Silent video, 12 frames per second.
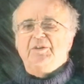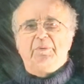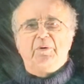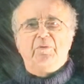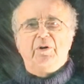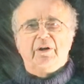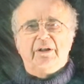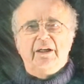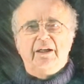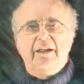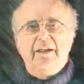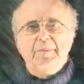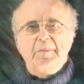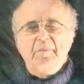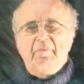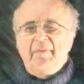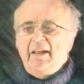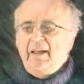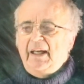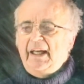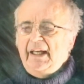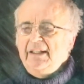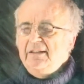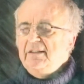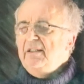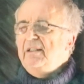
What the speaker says: per worker, and